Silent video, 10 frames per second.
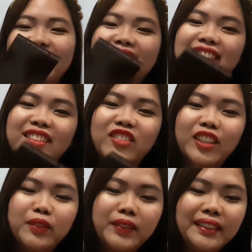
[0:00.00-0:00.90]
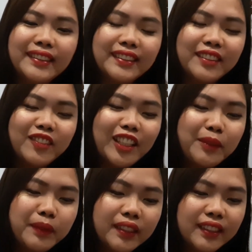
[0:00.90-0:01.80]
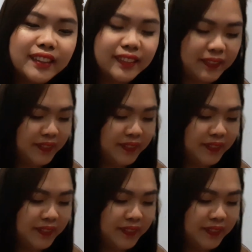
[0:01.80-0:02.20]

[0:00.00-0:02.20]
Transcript: It's developing. It's developing.